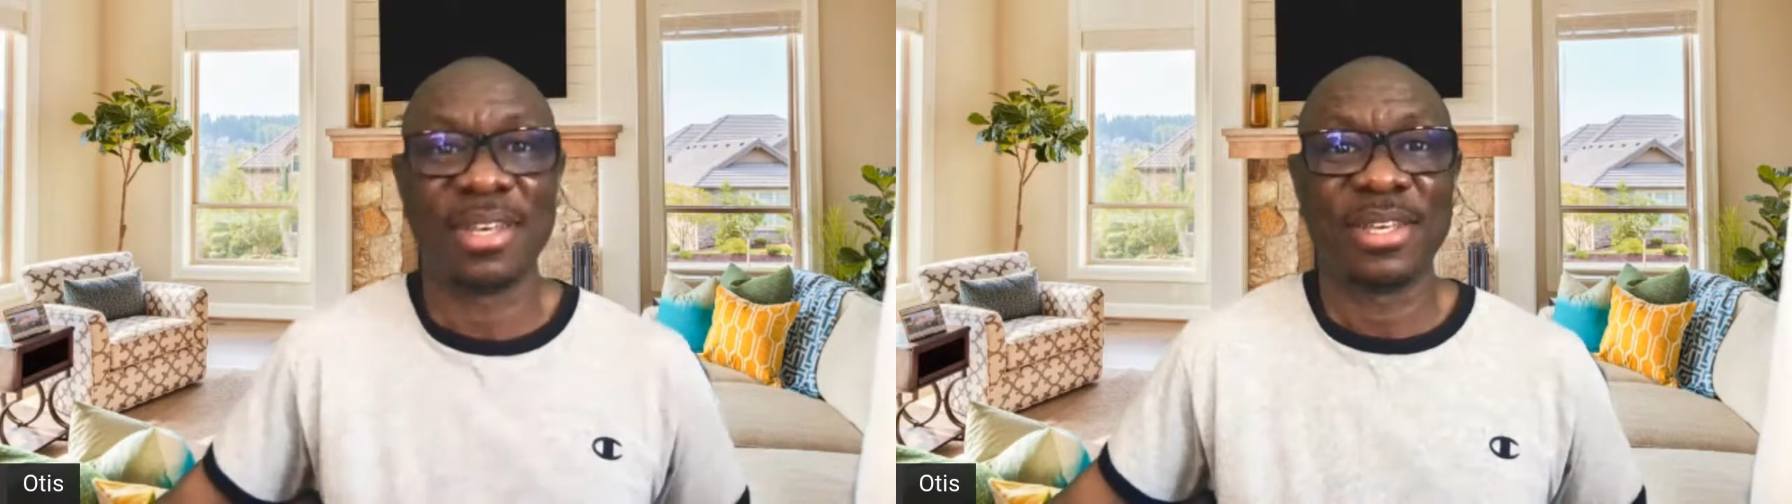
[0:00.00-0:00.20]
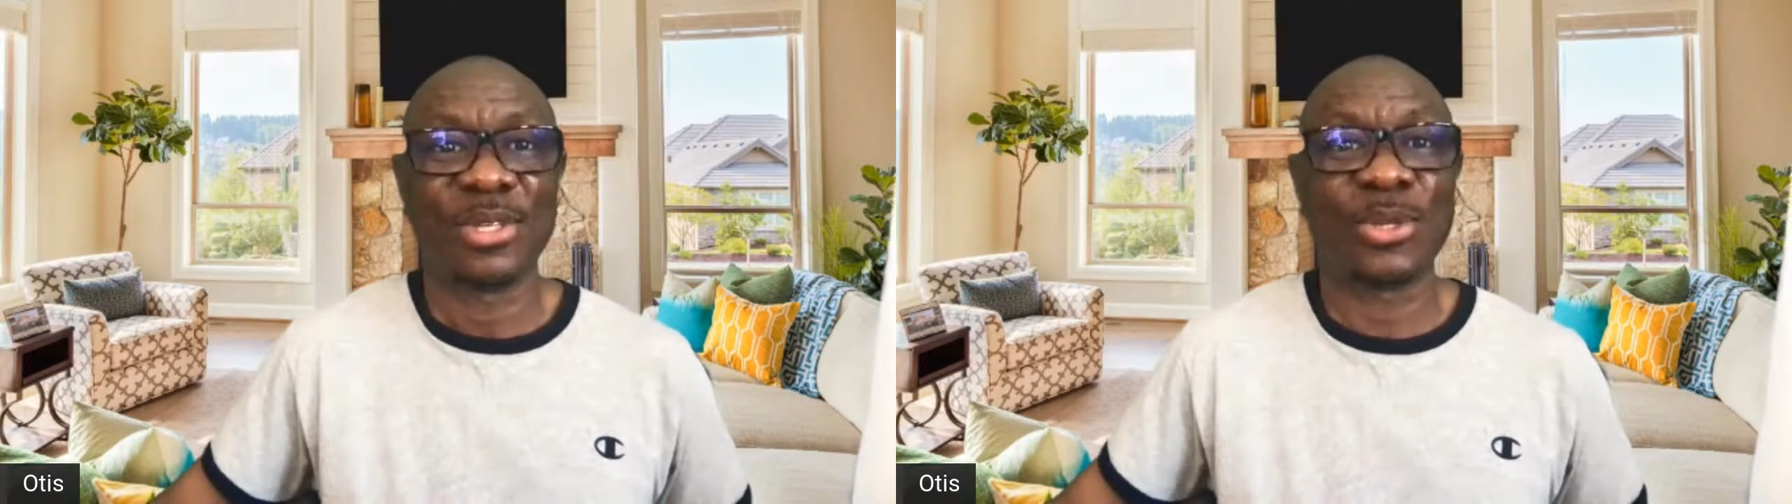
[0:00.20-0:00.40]

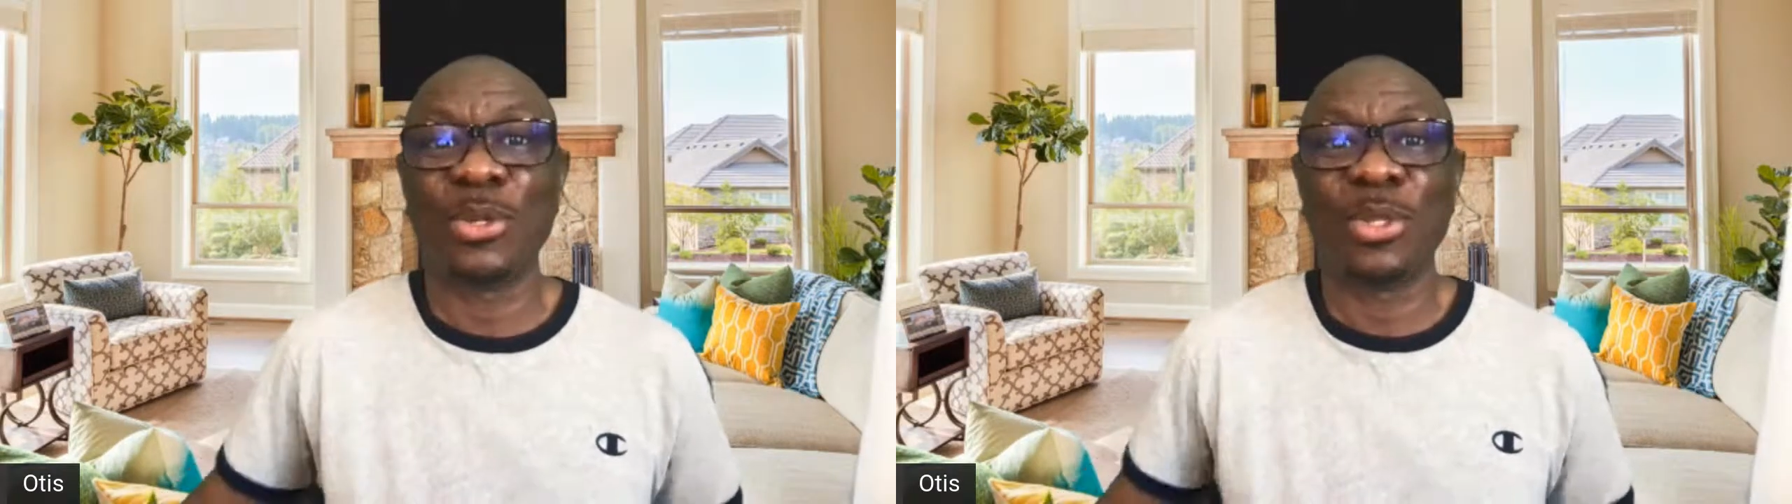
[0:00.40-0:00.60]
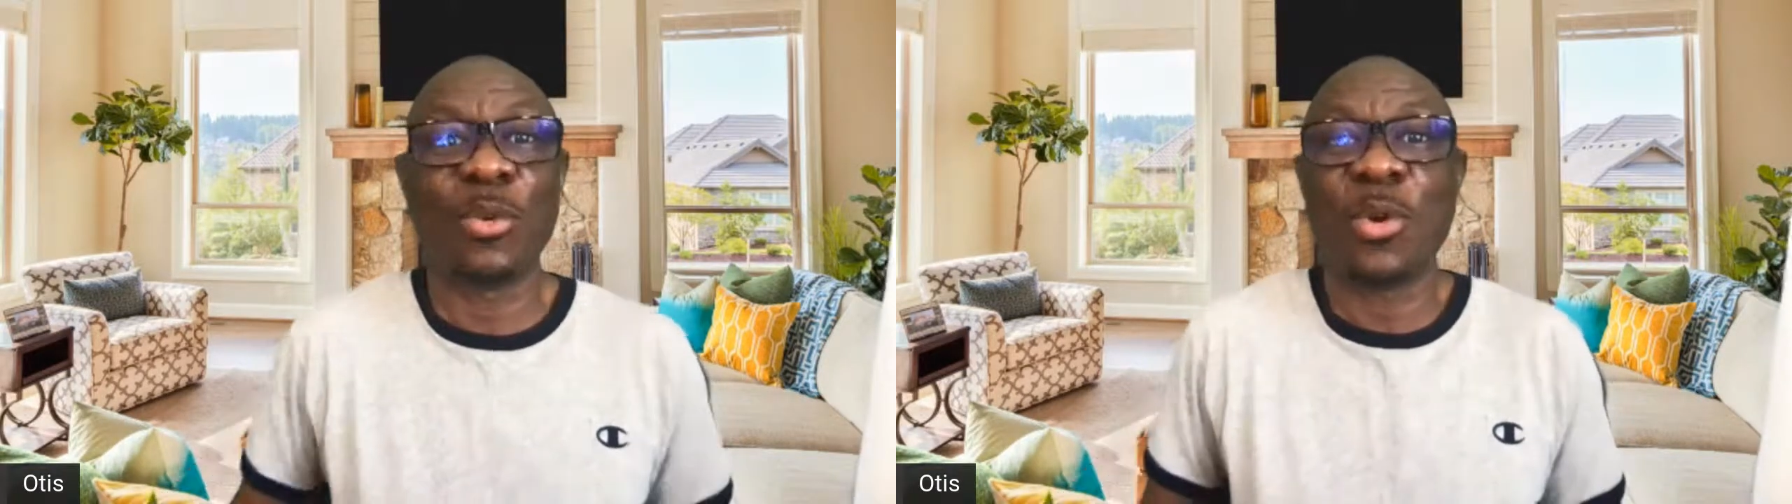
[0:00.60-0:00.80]
So
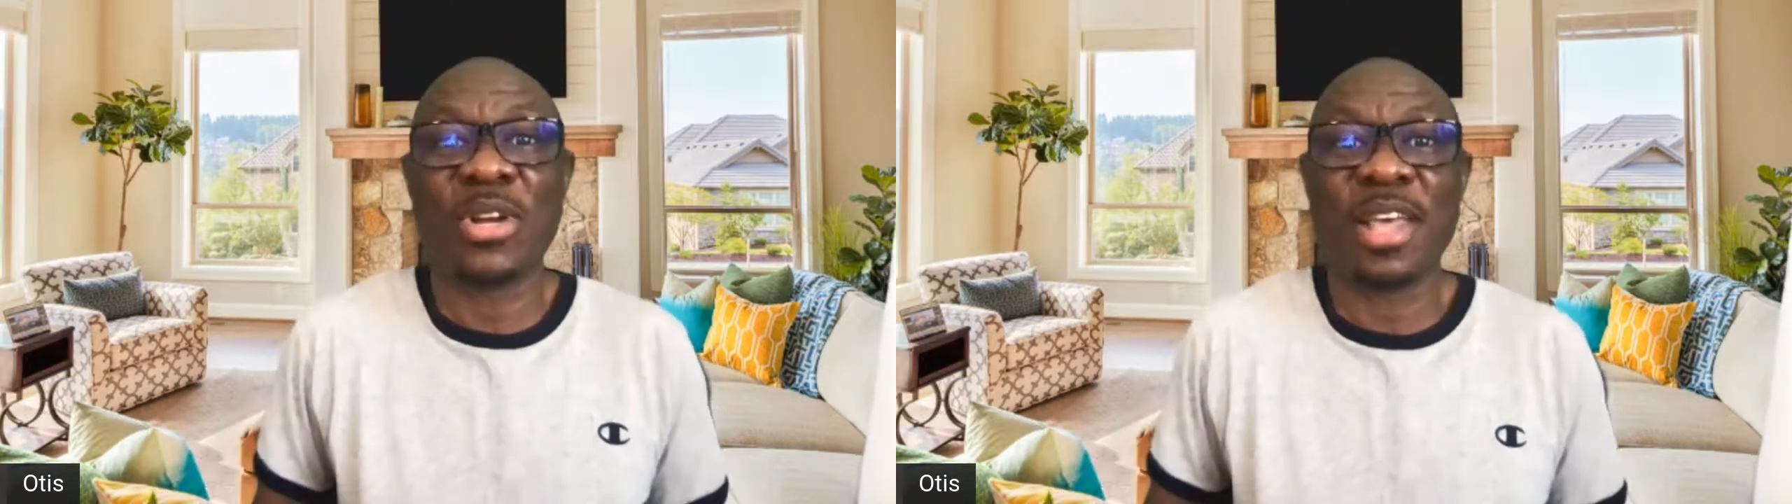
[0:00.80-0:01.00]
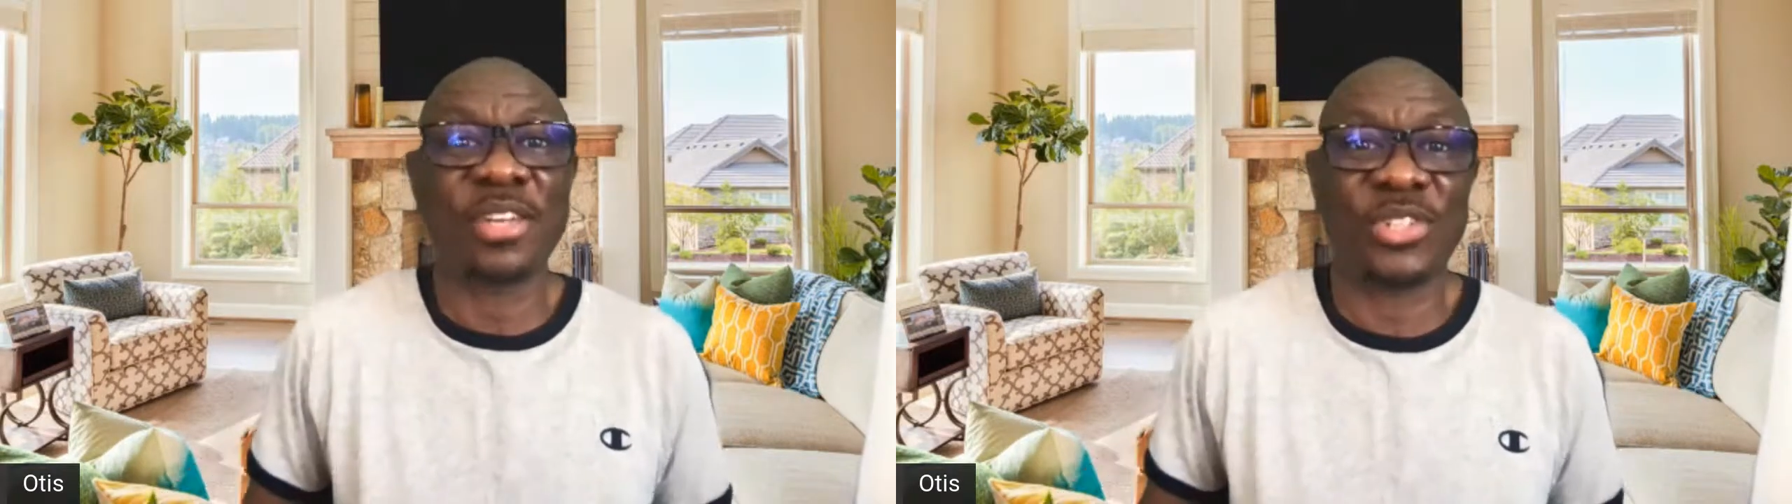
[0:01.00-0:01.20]
the
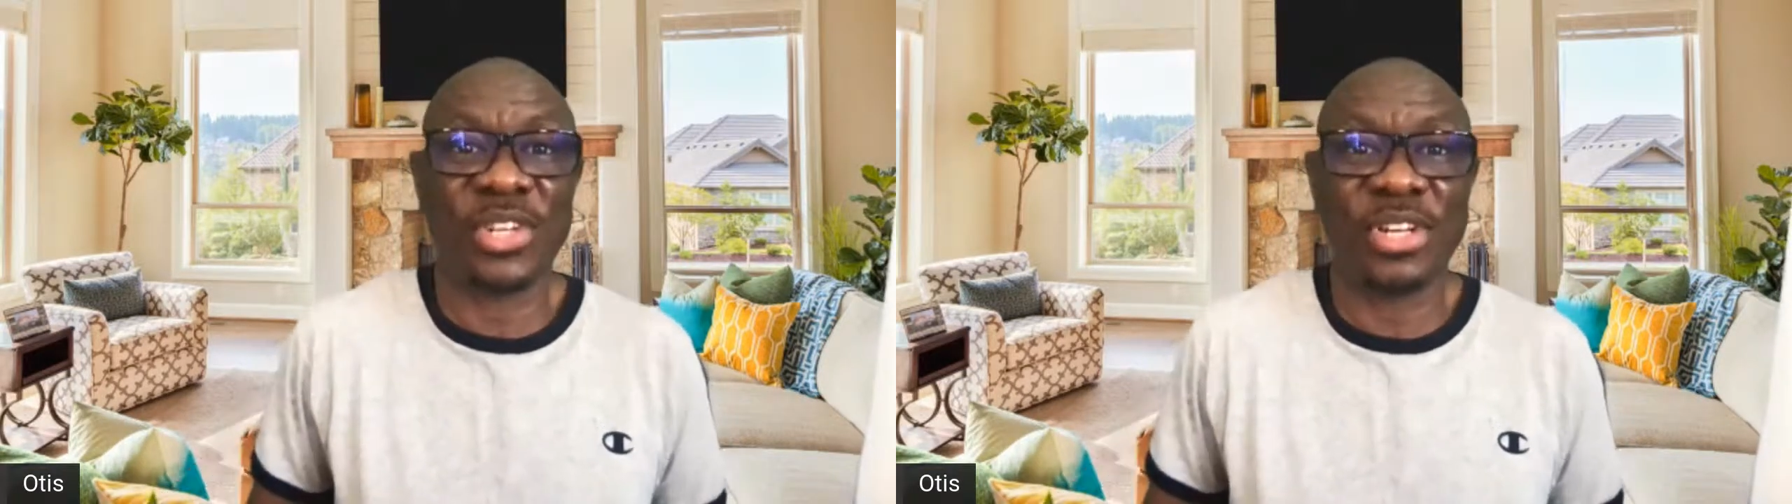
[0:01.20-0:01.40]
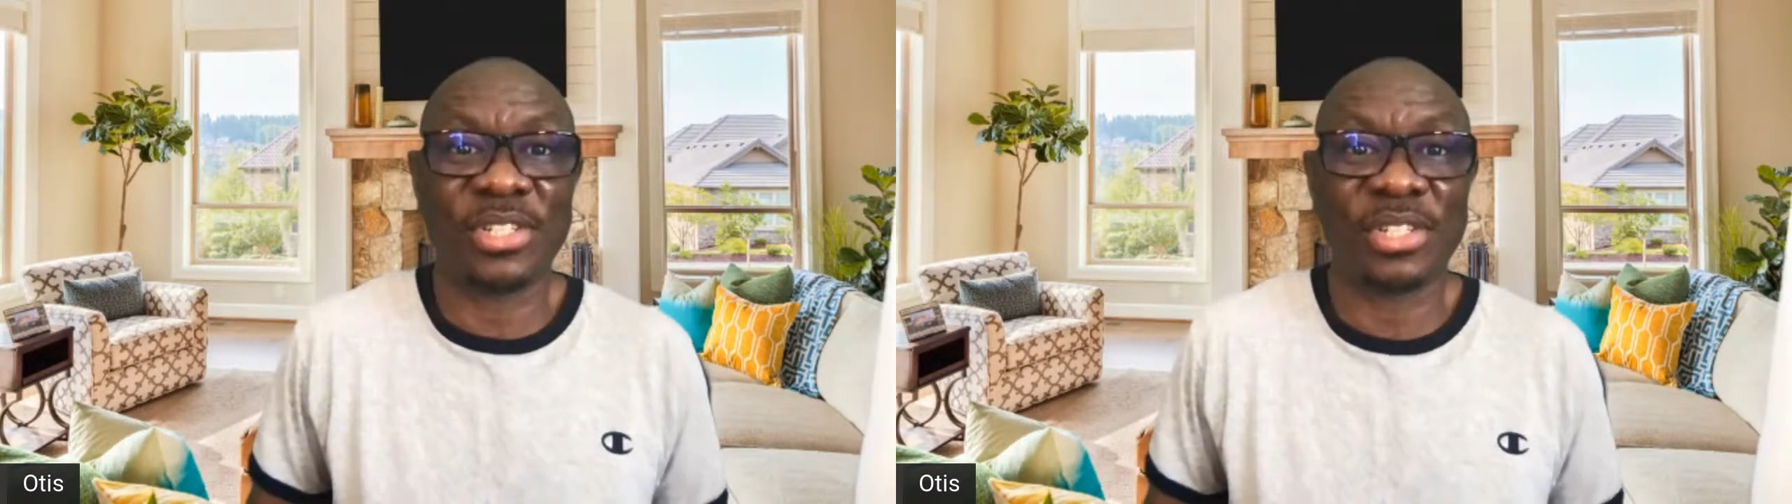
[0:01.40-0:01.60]
world has
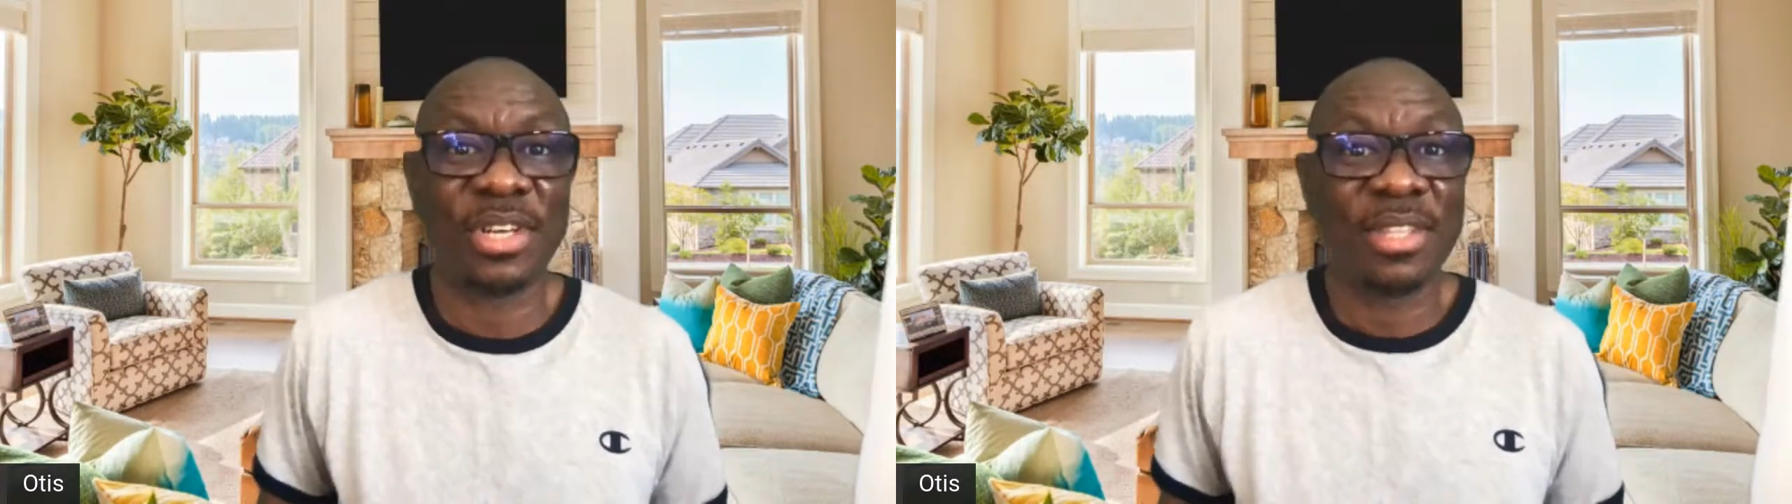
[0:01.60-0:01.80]
changed.